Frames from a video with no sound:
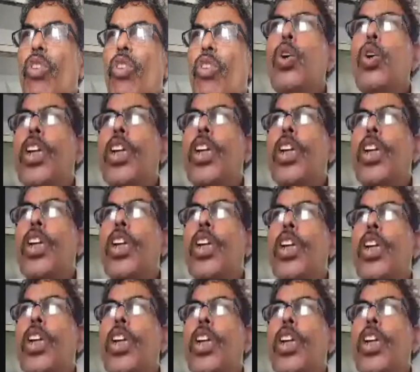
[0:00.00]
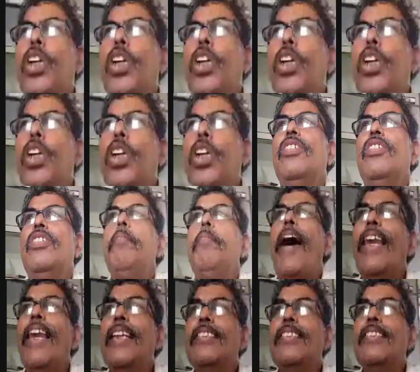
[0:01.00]
correlate, we can
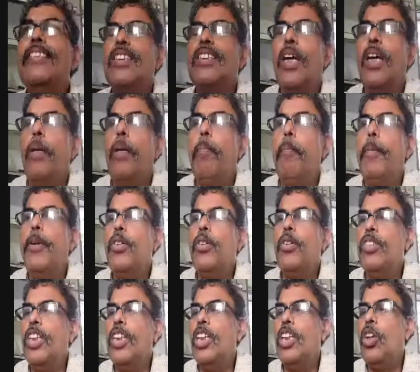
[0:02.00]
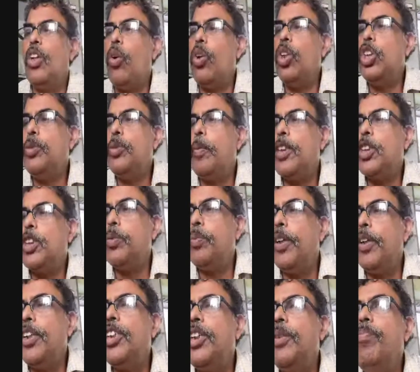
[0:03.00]
balance between the knowledge
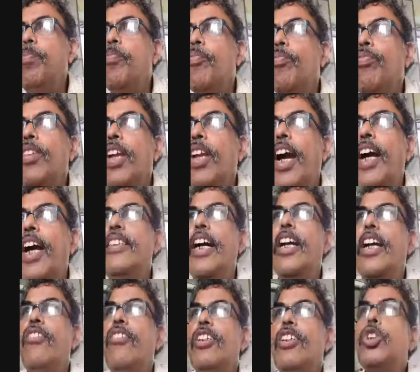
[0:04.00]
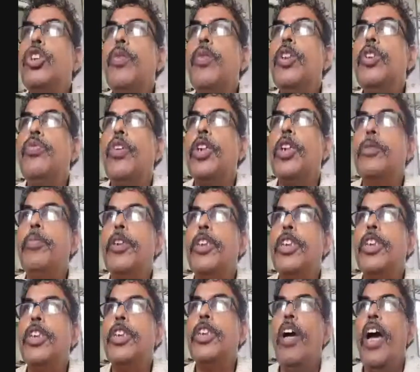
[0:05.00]
perspective and the advancement
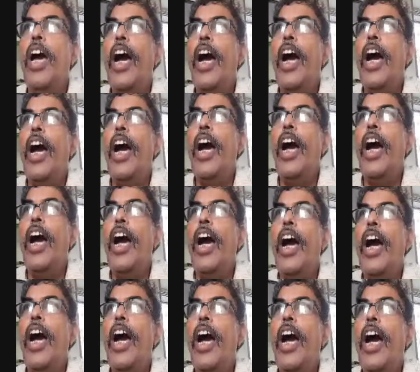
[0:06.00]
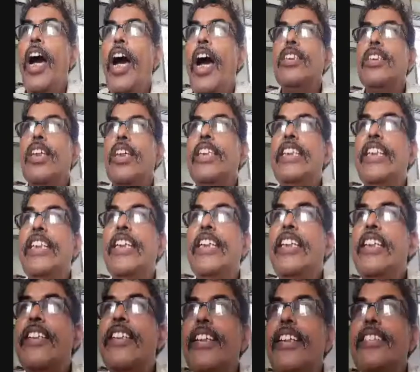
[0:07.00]
perspective. And what are the
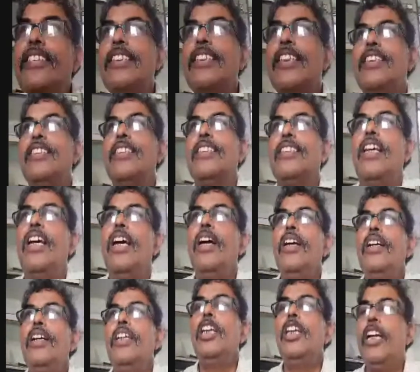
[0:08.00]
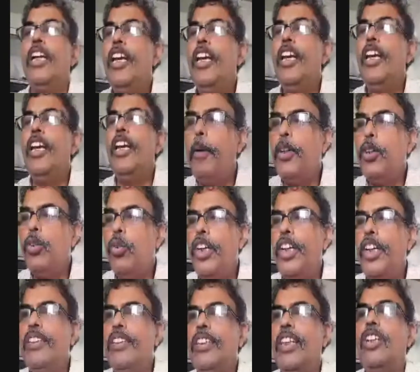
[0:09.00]
hindrances in
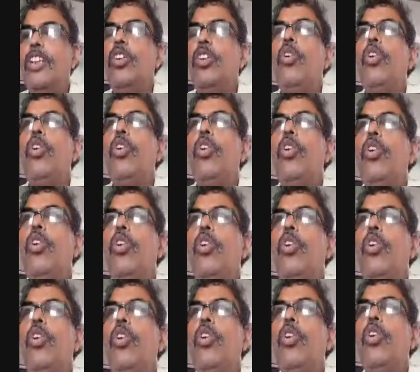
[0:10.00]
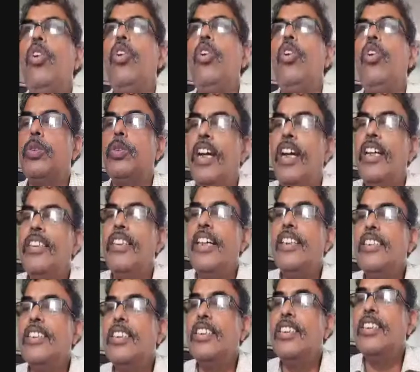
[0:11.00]
between the knowledge and advancement? That
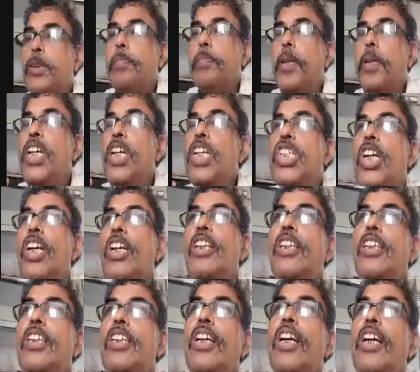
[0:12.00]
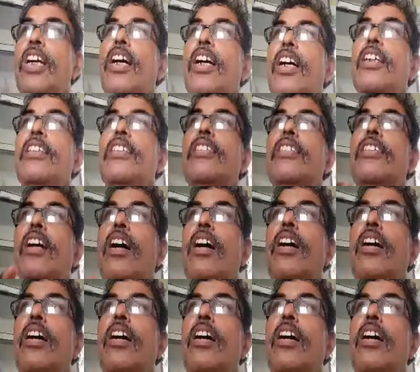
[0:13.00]
is especially the